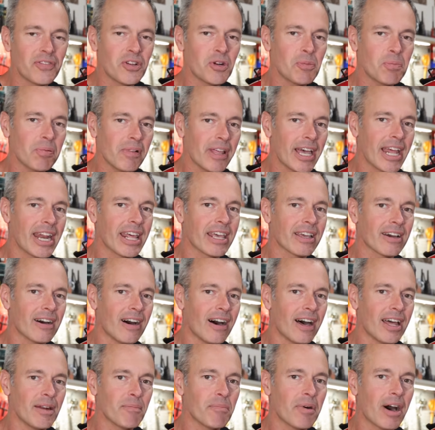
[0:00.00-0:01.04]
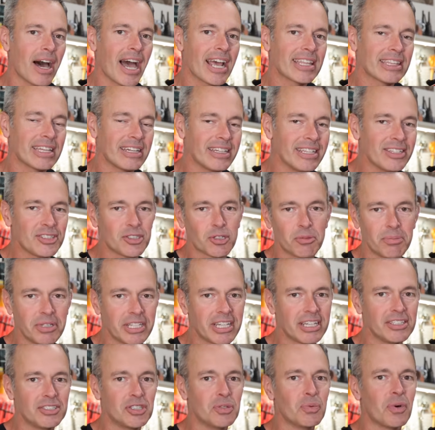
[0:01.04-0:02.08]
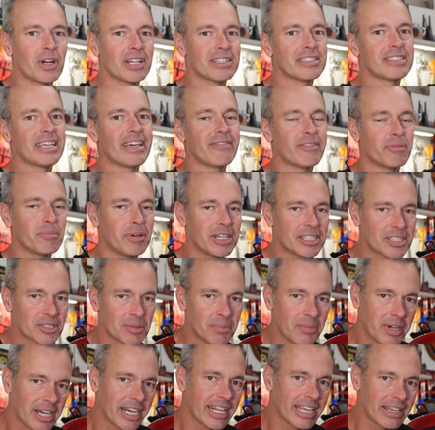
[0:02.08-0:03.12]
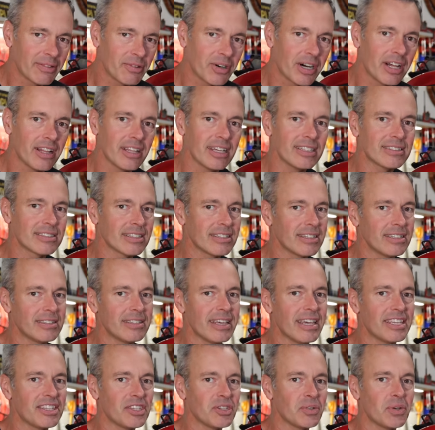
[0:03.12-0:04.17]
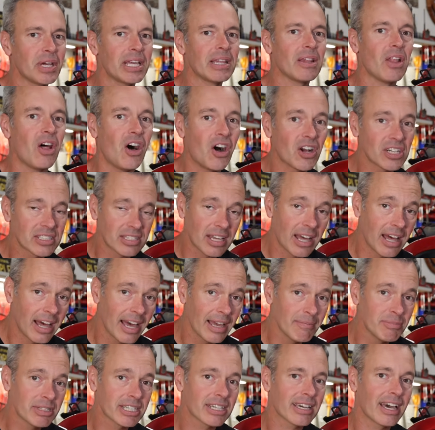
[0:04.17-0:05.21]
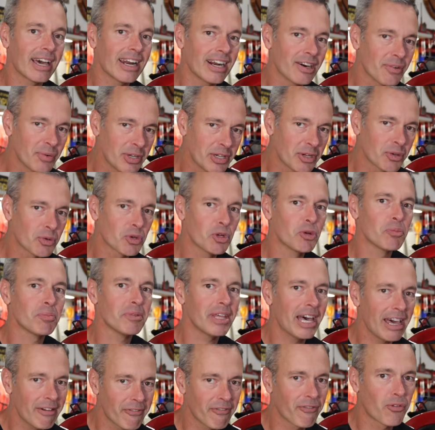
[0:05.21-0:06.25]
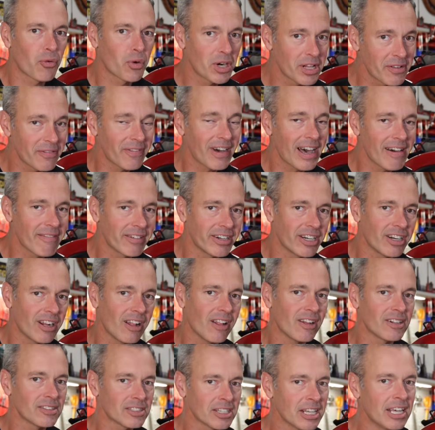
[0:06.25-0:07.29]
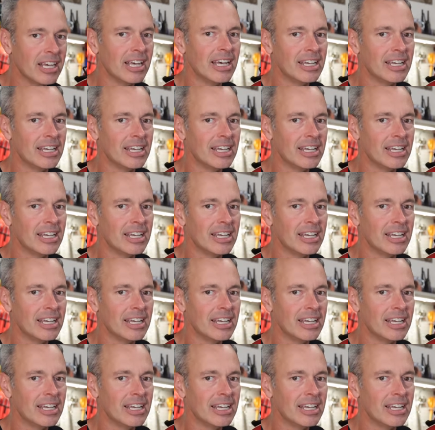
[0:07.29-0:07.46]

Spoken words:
you're planning on buying the Diesel because you want to save a bunch of money, well, it's going to take you a long time to kind of recoup that $4,500.